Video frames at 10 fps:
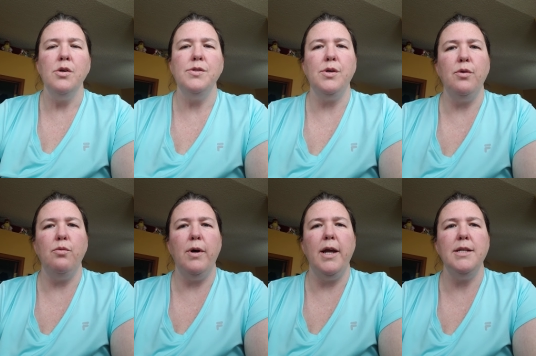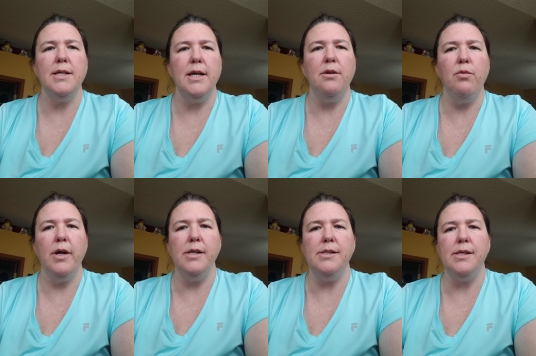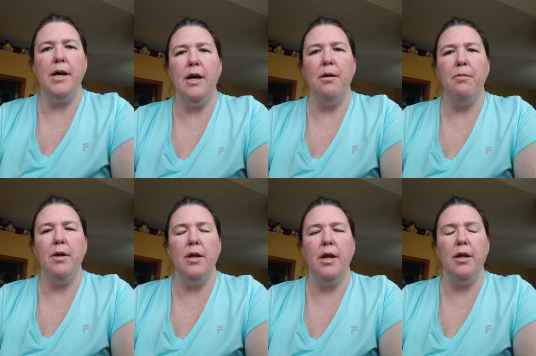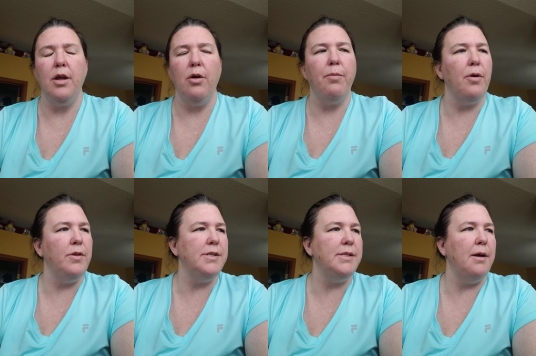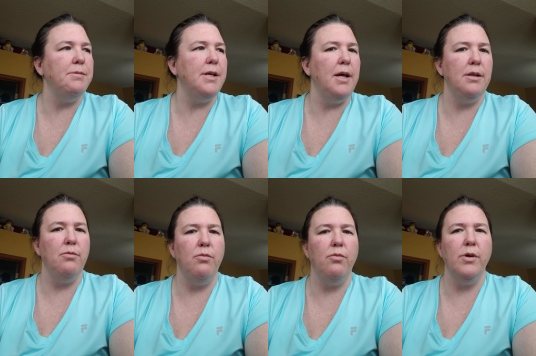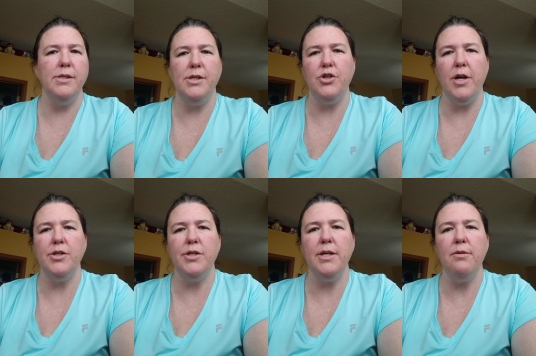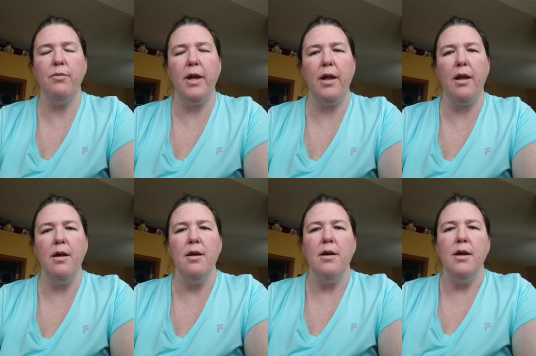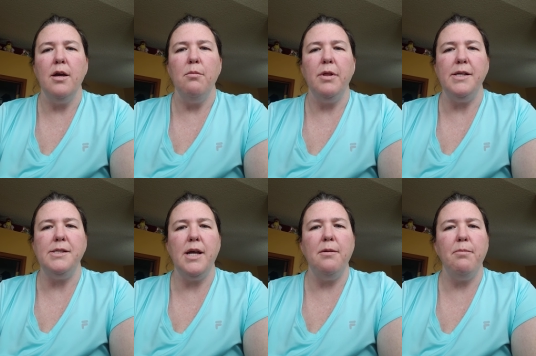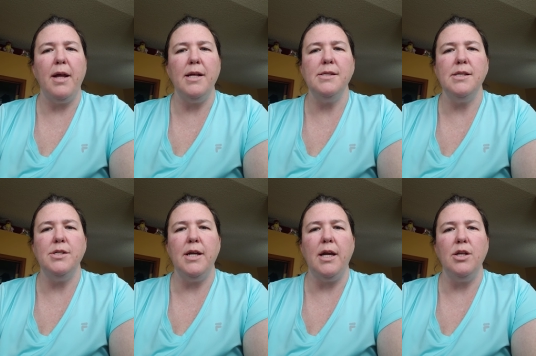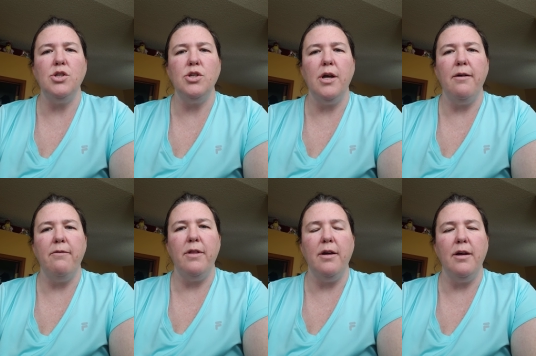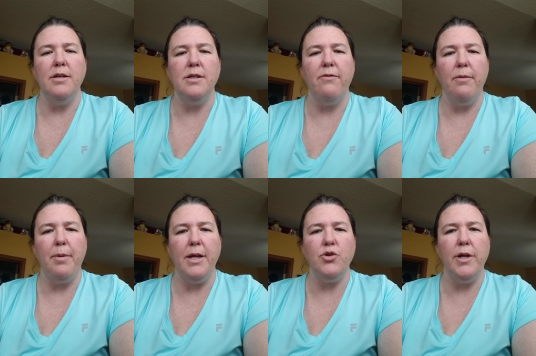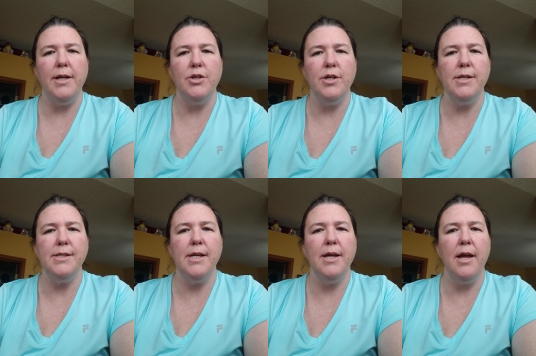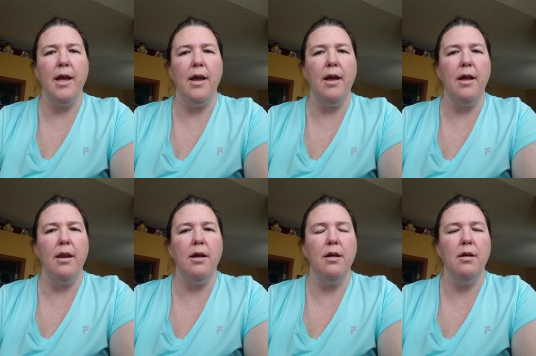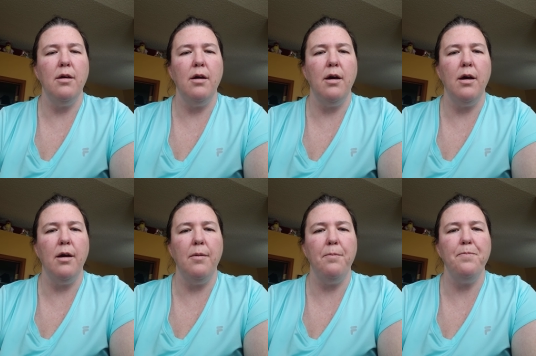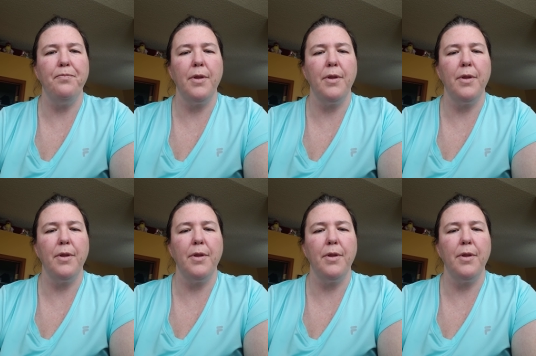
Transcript: So what I did was, um, you know, per the steps that was suggested, we placed 10 beans into each of the different Petri dishes and um,